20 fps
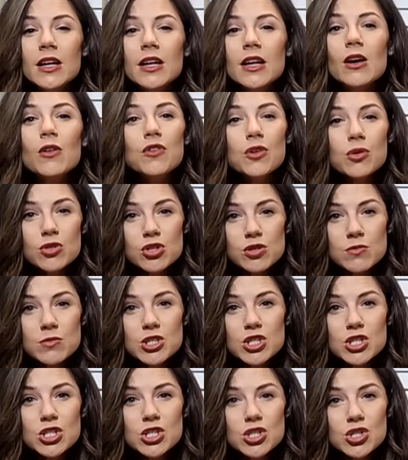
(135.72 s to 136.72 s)
Now, future
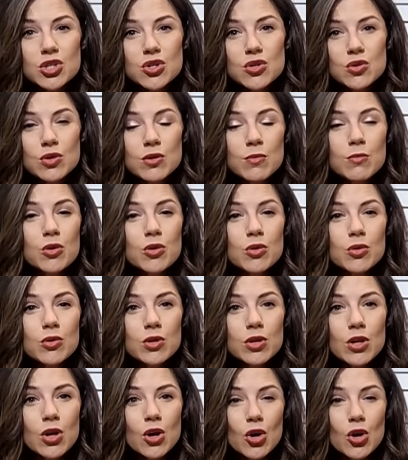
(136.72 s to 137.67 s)
missions to the moon